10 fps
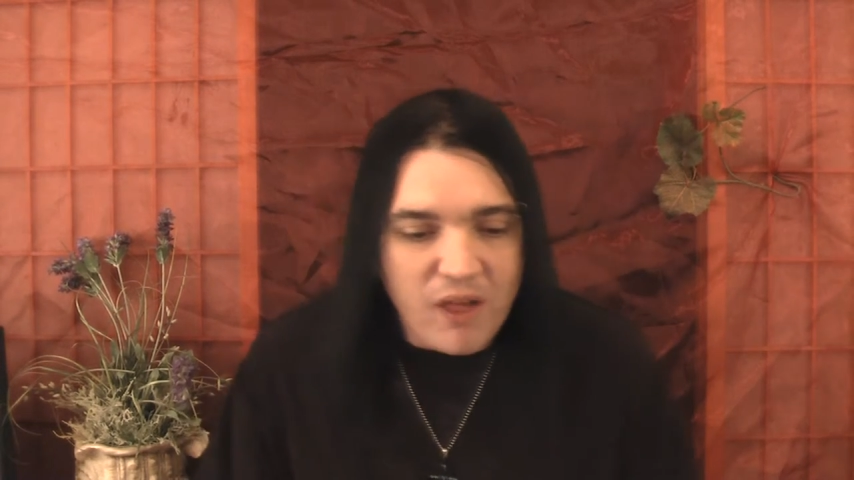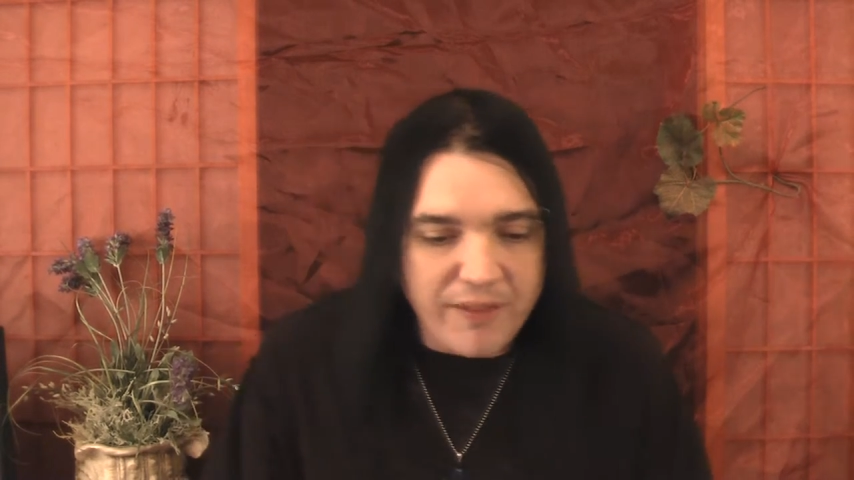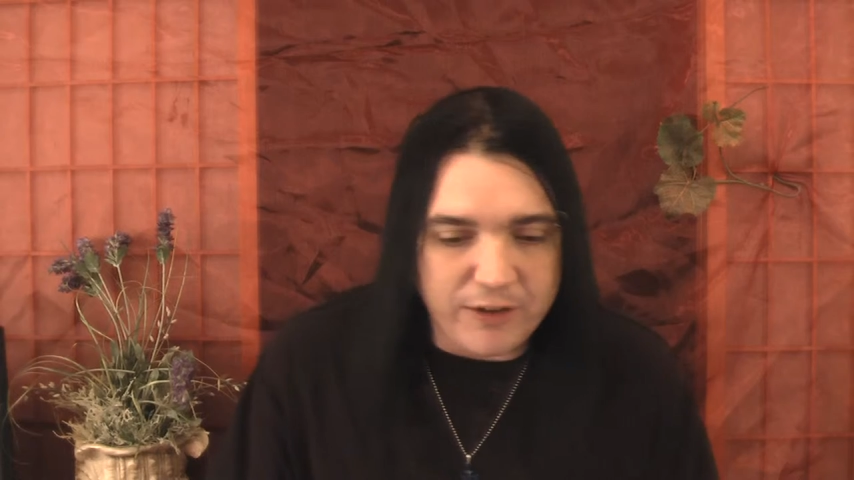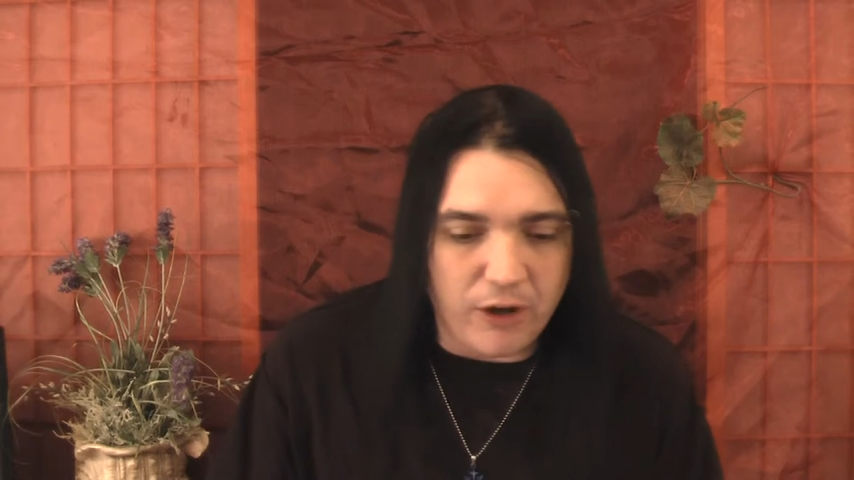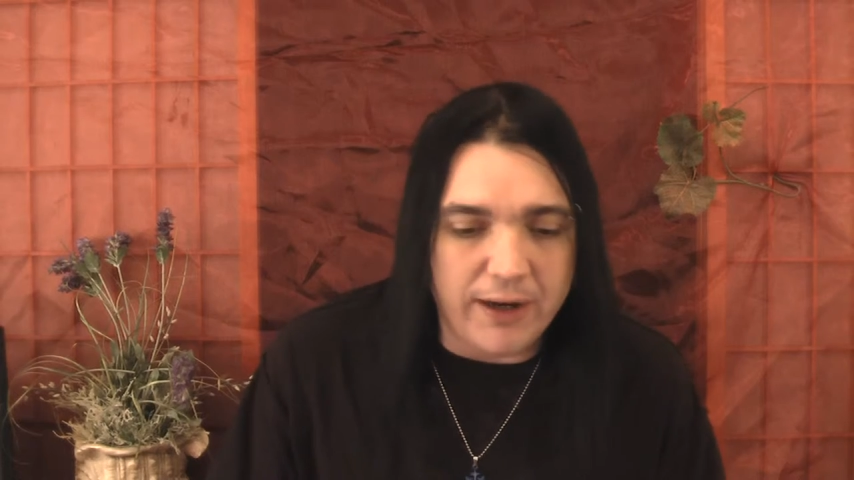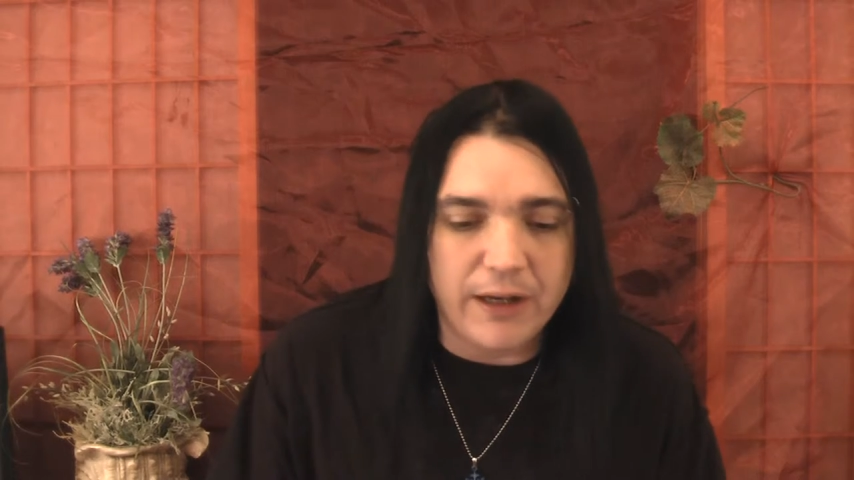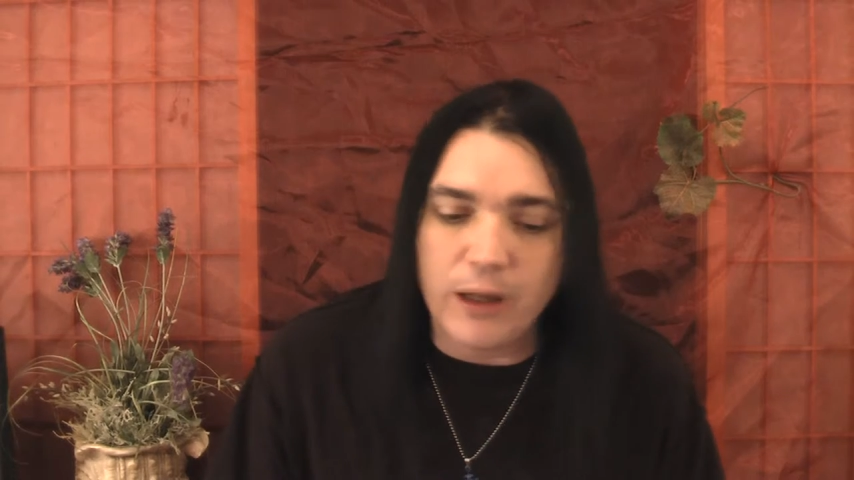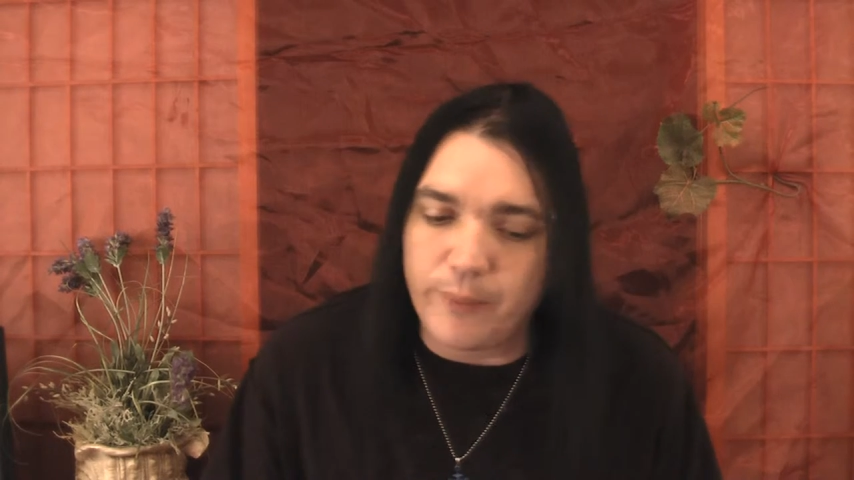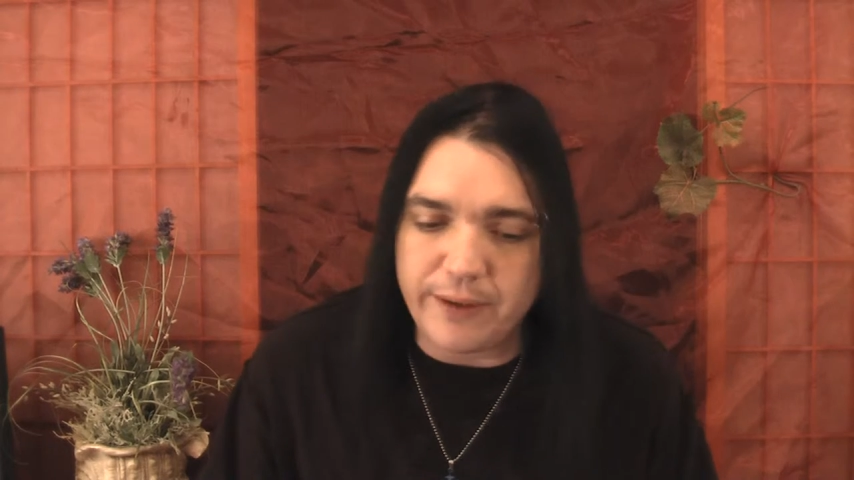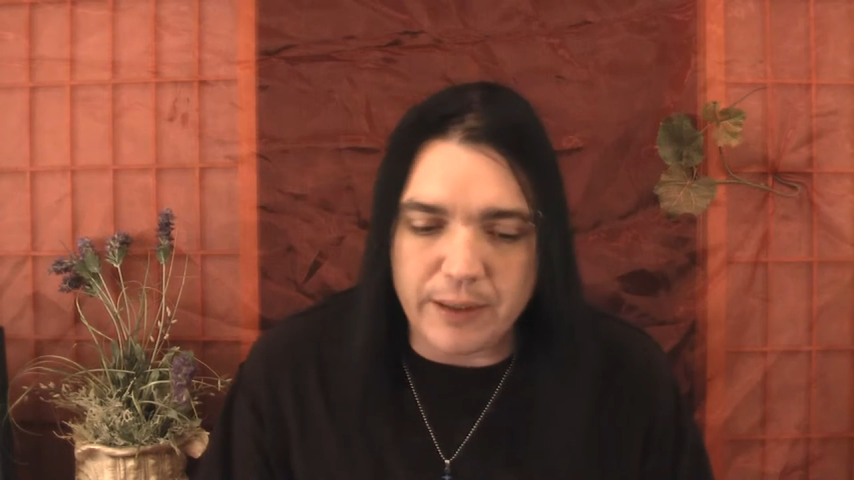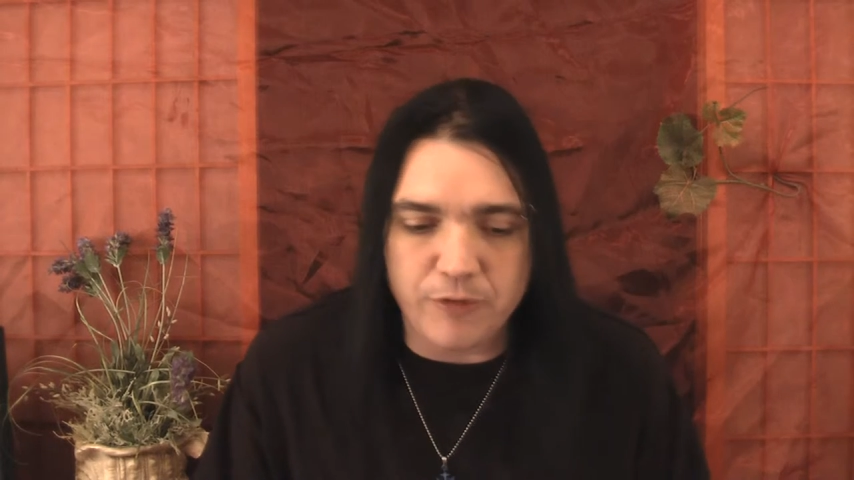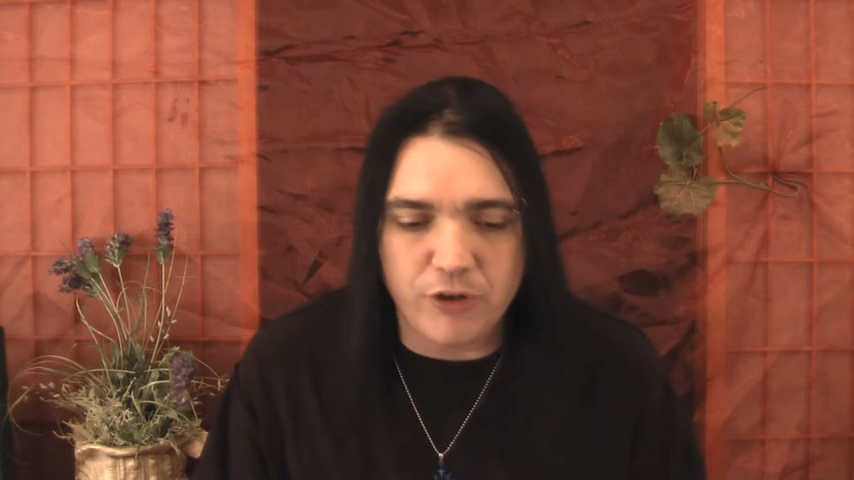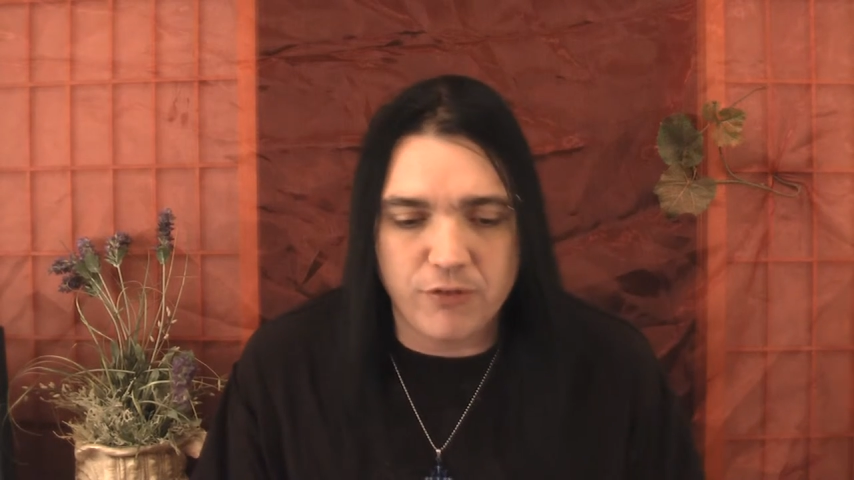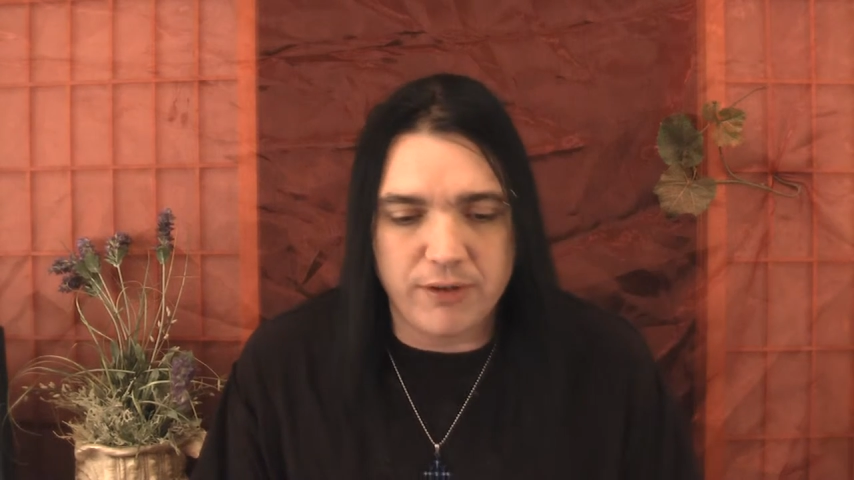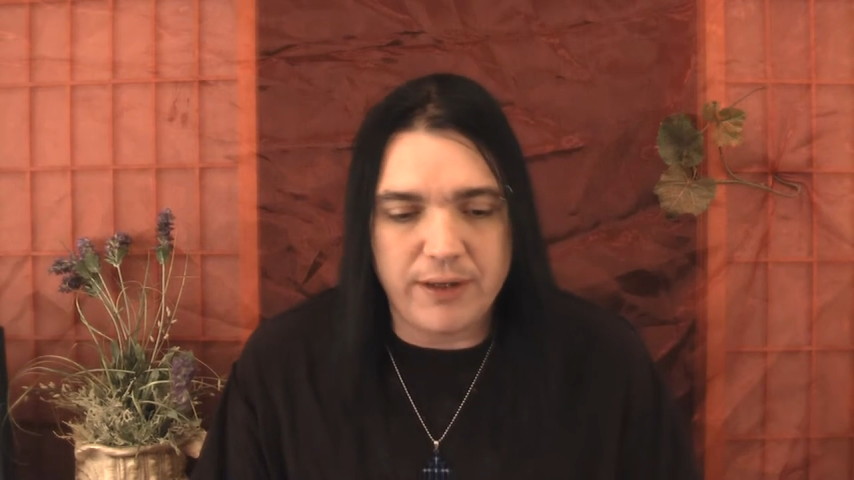that target low-income
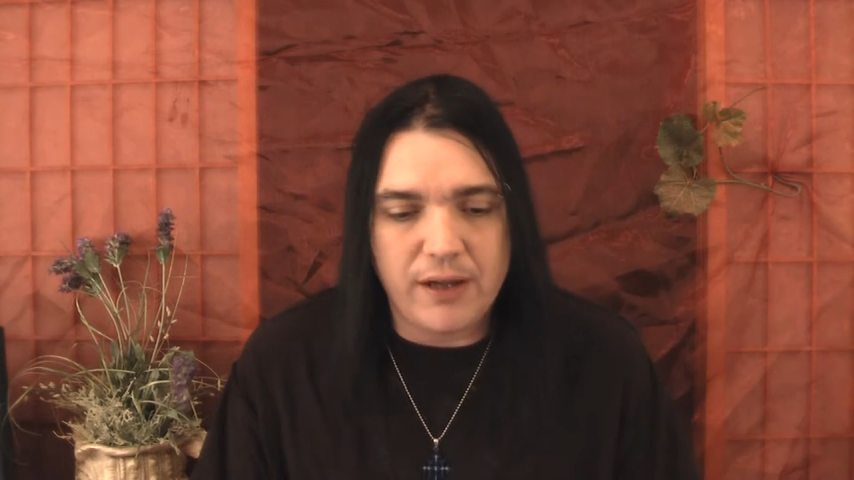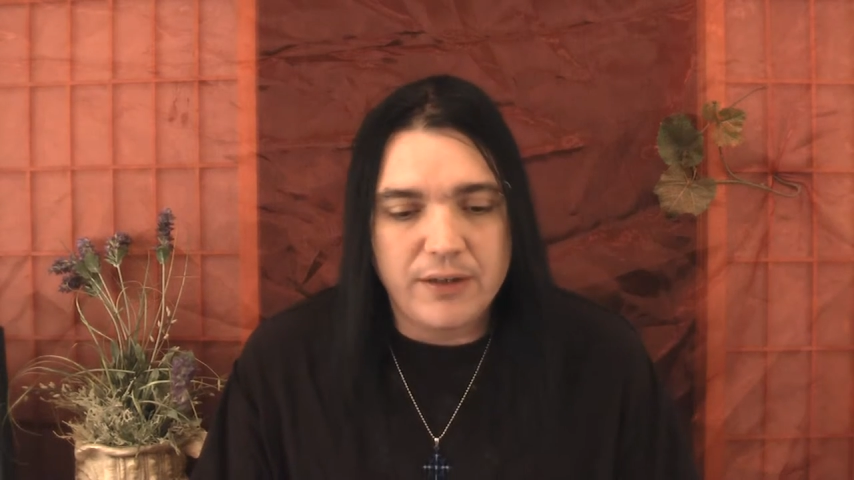children.